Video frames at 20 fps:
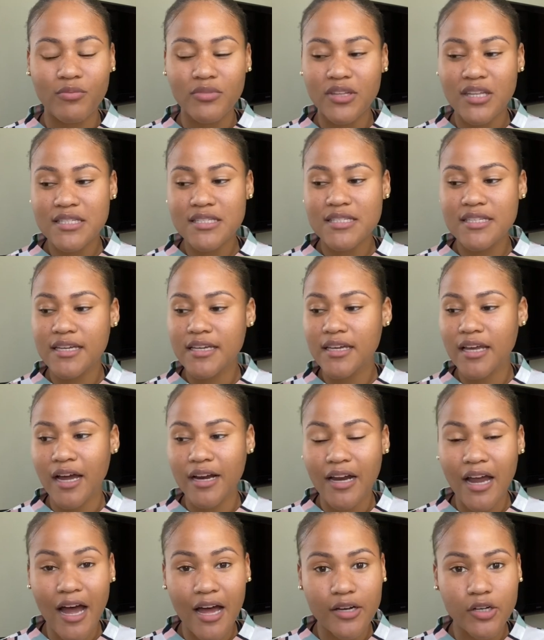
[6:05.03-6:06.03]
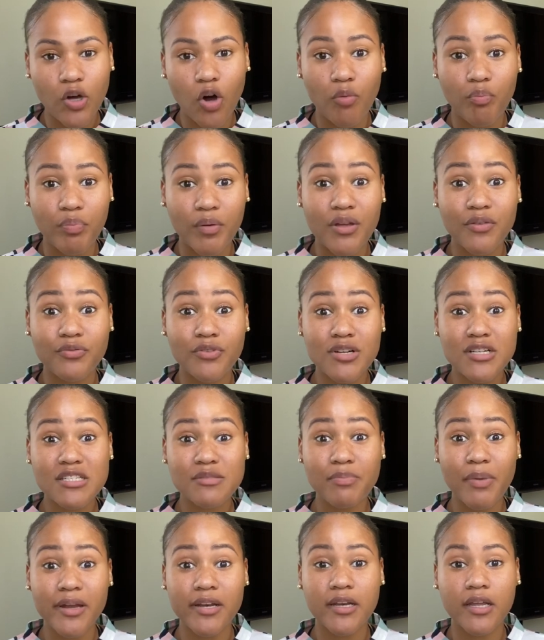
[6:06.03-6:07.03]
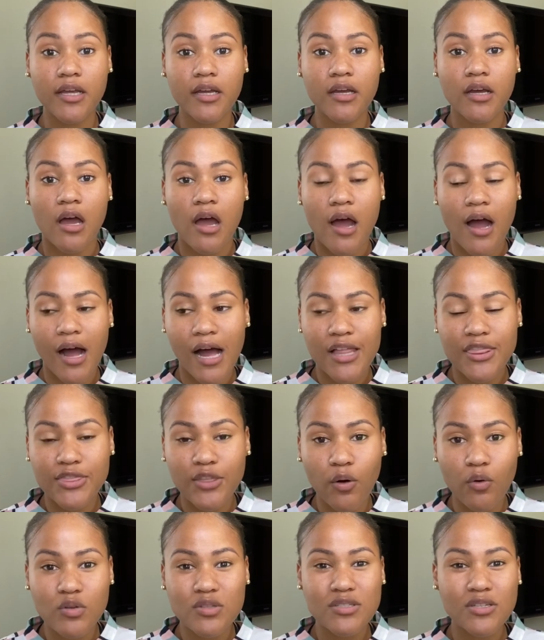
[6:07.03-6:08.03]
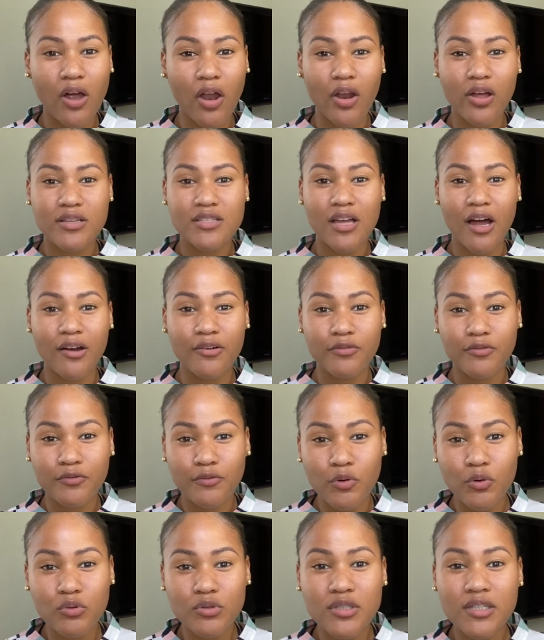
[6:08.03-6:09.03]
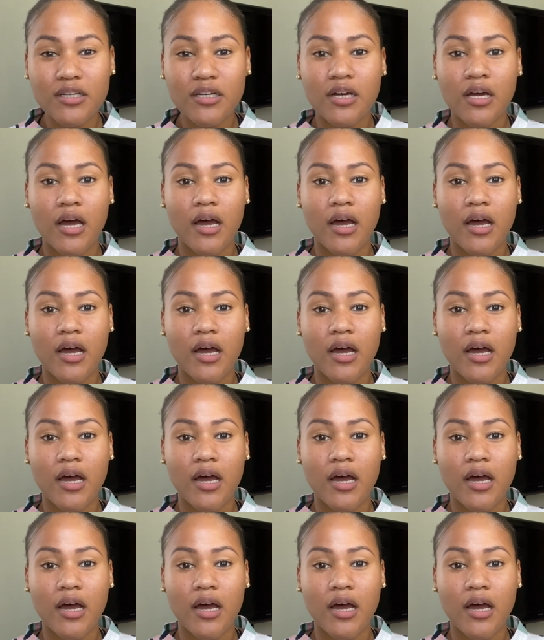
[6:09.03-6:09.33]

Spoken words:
This thing can add up. If you're spending $1,000 on food,